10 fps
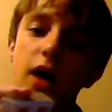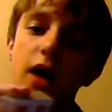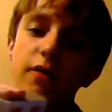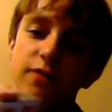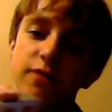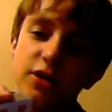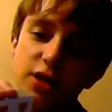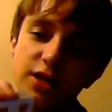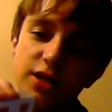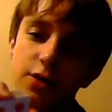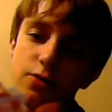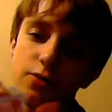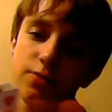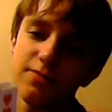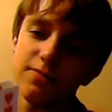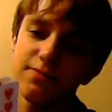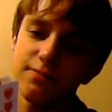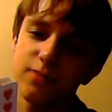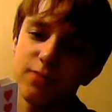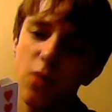First, you need to know,
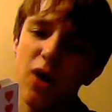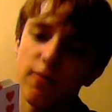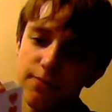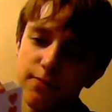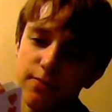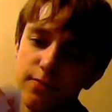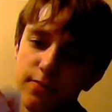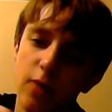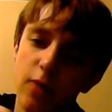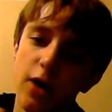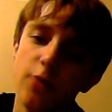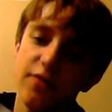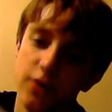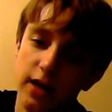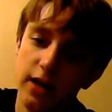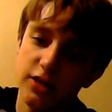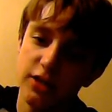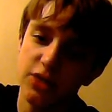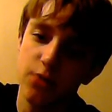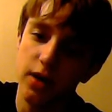well, it will help if you know how to
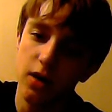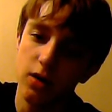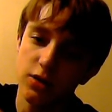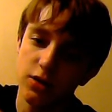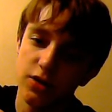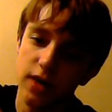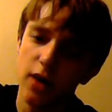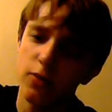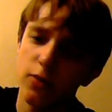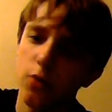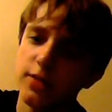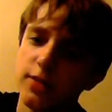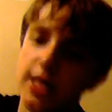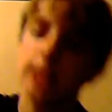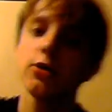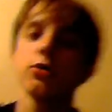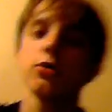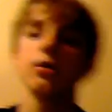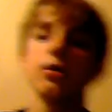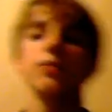spring cards. Okay, I'm not particularly good at
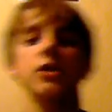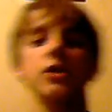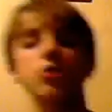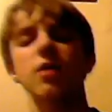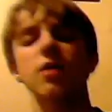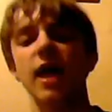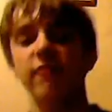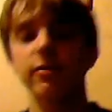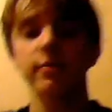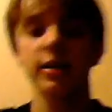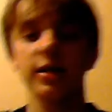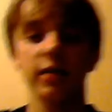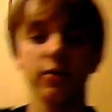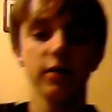it, but you don't have to be particularly good at it.